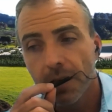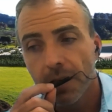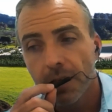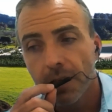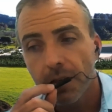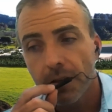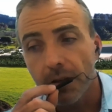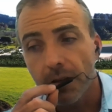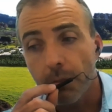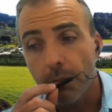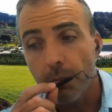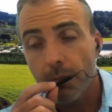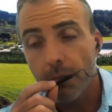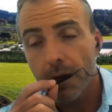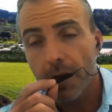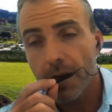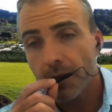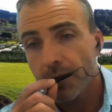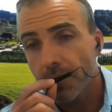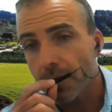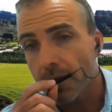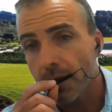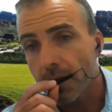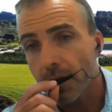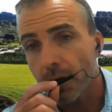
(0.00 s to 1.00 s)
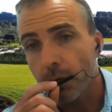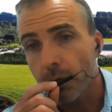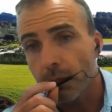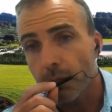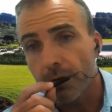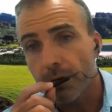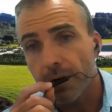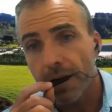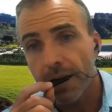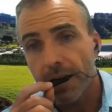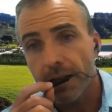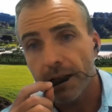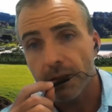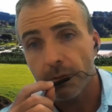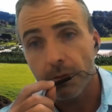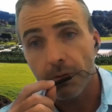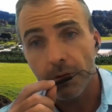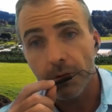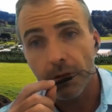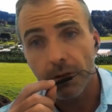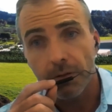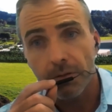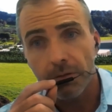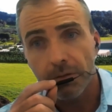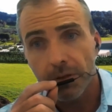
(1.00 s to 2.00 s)
They're major global brands. We've
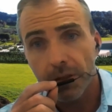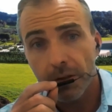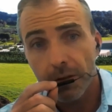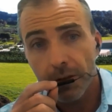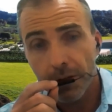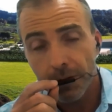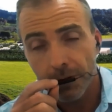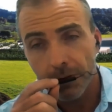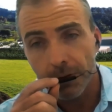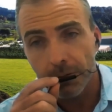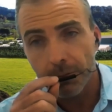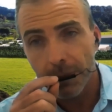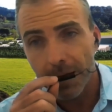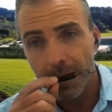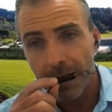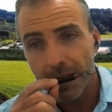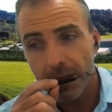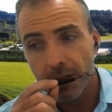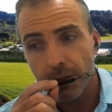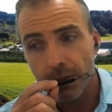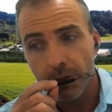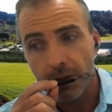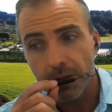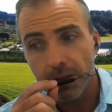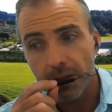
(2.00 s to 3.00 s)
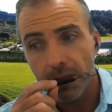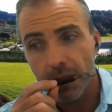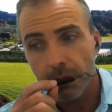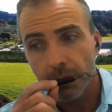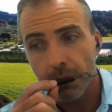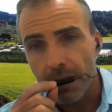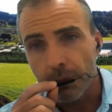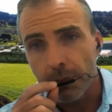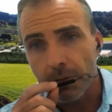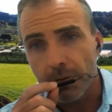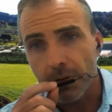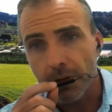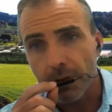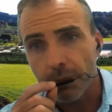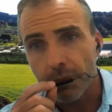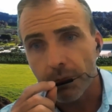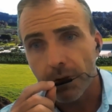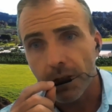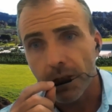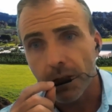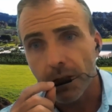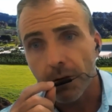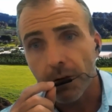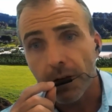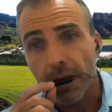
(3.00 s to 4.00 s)
got a very good management team. We've got a
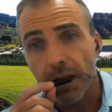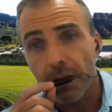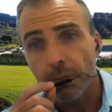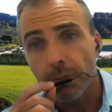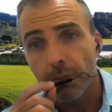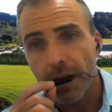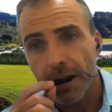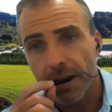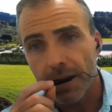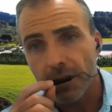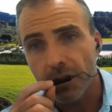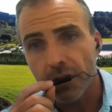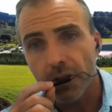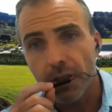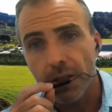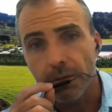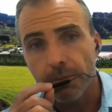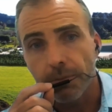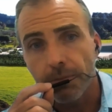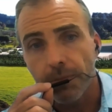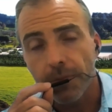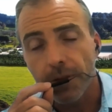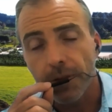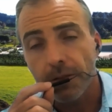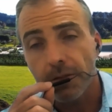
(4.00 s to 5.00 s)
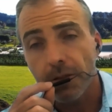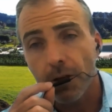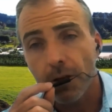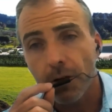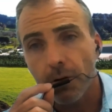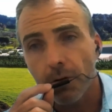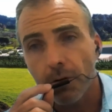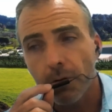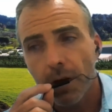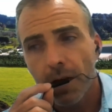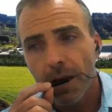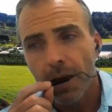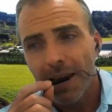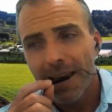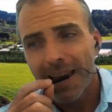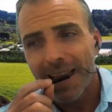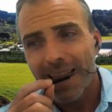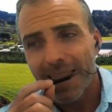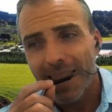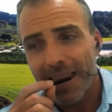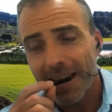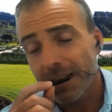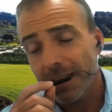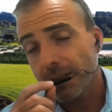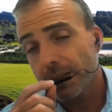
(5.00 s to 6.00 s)
pretty okay balance sheet. So
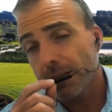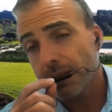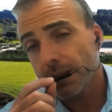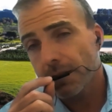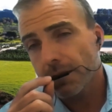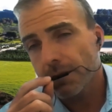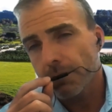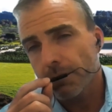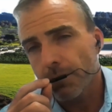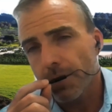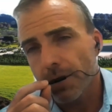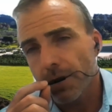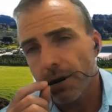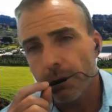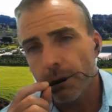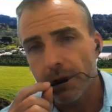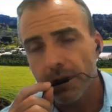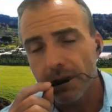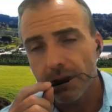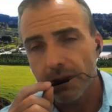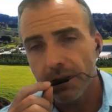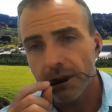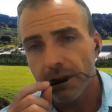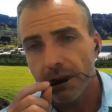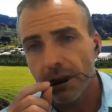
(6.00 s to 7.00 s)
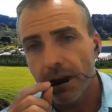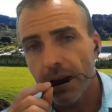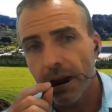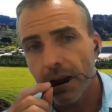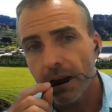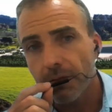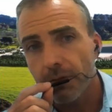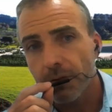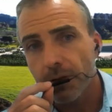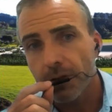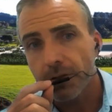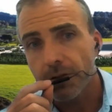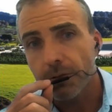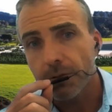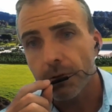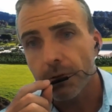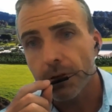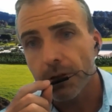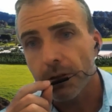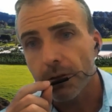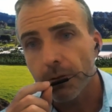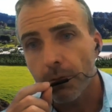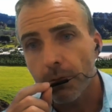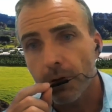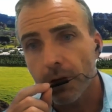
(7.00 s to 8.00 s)
that's where the business is today versus
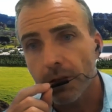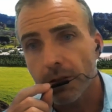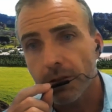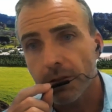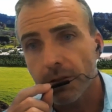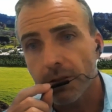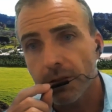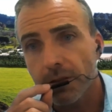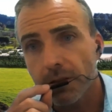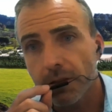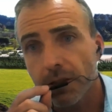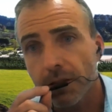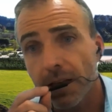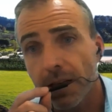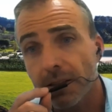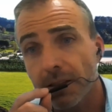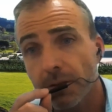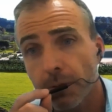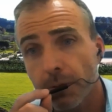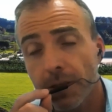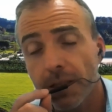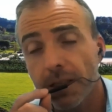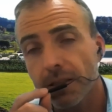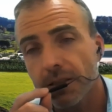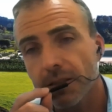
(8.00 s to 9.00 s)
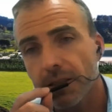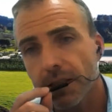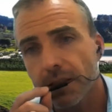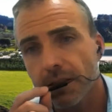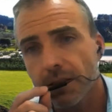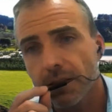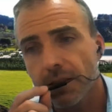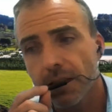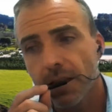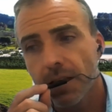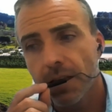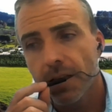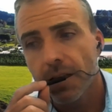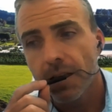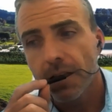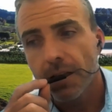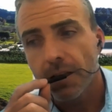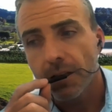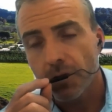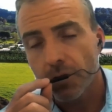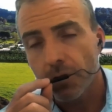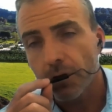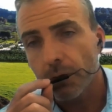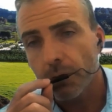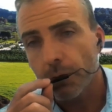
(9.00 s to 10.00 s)
where it was at 20 cents.
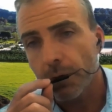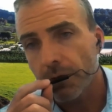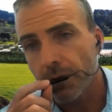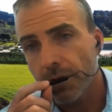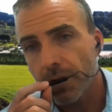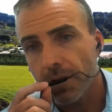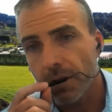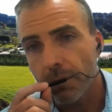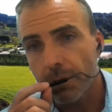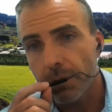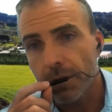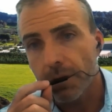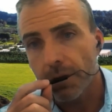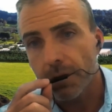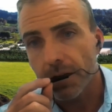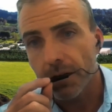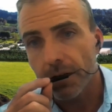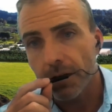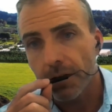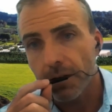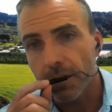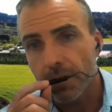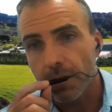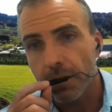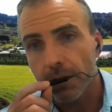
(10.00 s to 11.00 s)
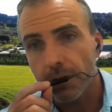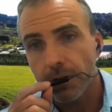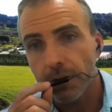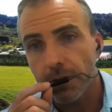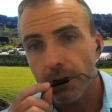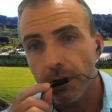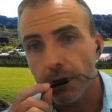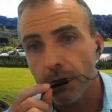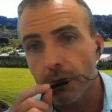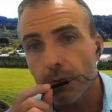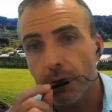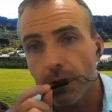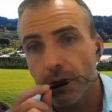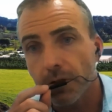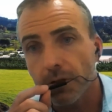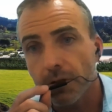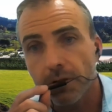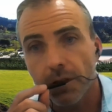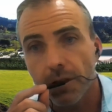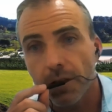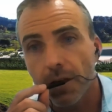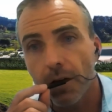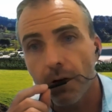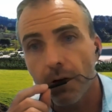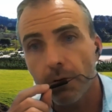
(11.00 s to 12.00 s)
Sure, we've got a big hurdle to do, which is
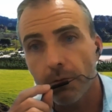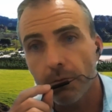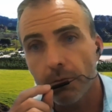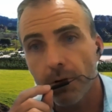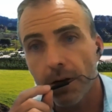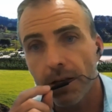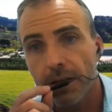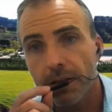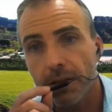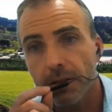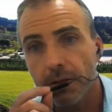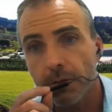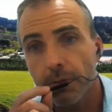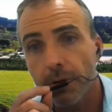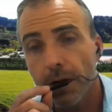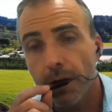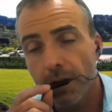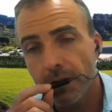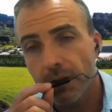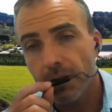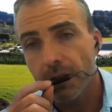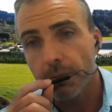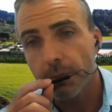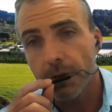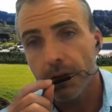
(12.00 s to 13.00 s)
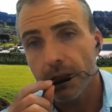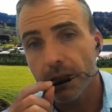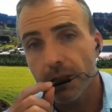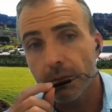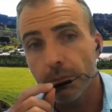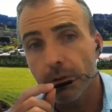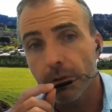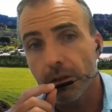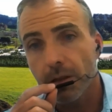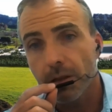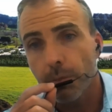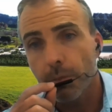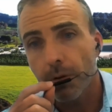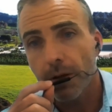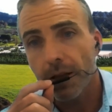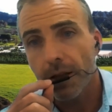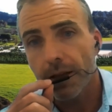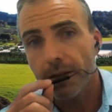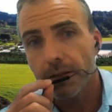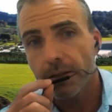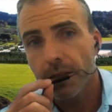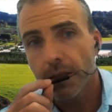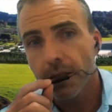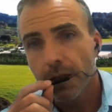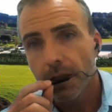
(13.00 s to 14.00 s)
to go and raise the rest of the money to build a
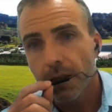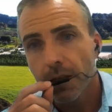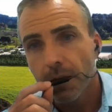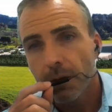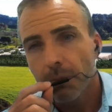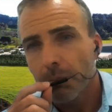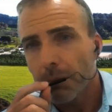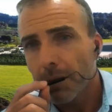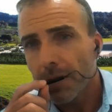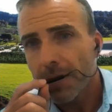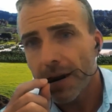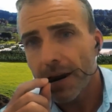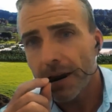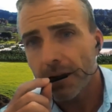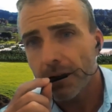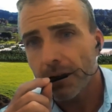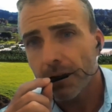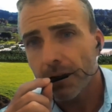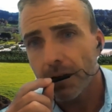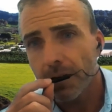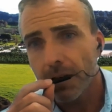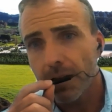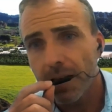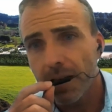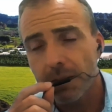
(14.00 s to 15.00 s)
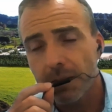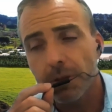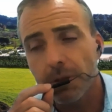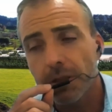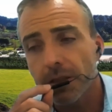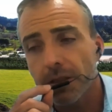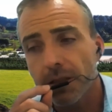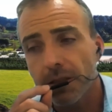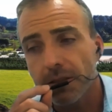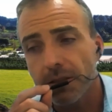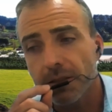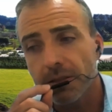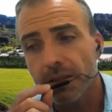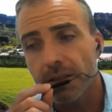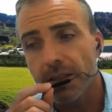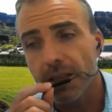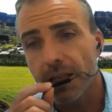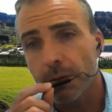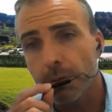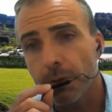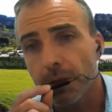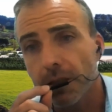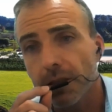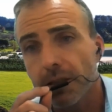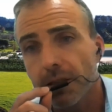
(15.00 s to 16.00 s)
plant. But that hurdle has been there since the
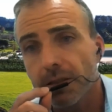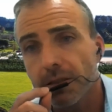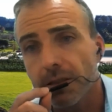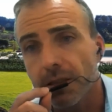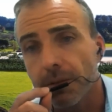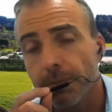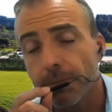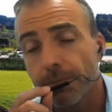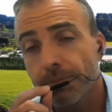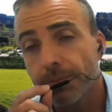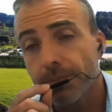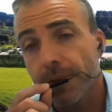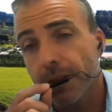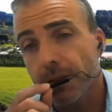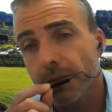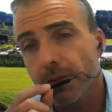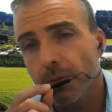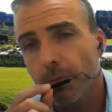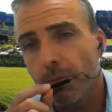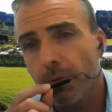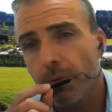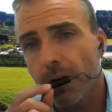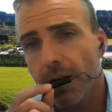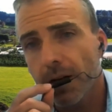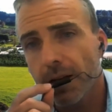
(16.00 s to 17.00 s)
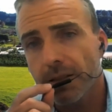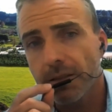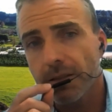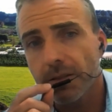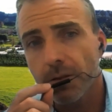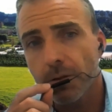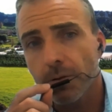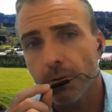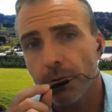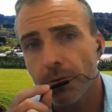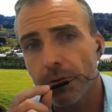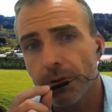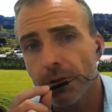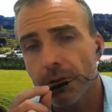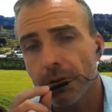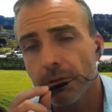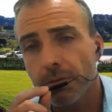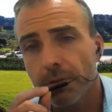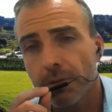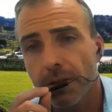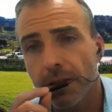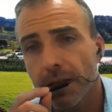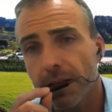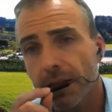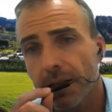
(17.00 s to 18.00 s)
day we listed. As to why it's sold
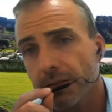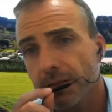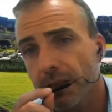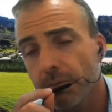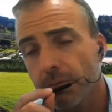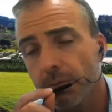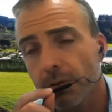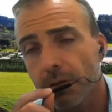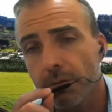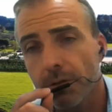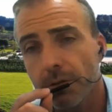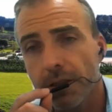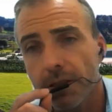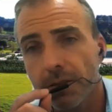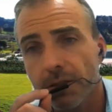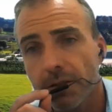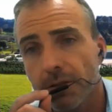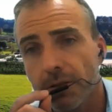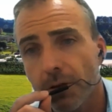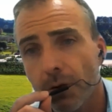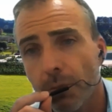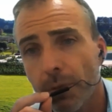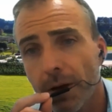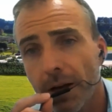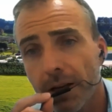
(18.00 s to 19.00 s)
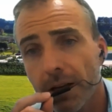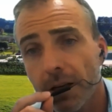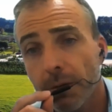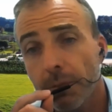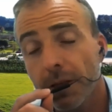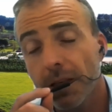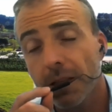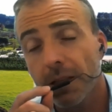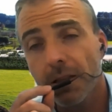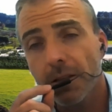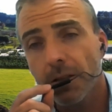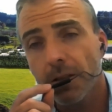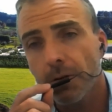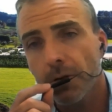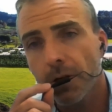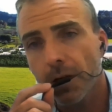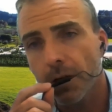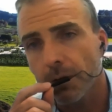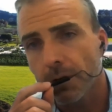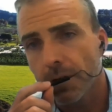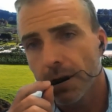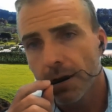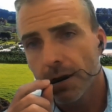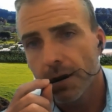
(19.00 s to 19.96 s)
in the last couple of weeks and sold back up again, I don't know.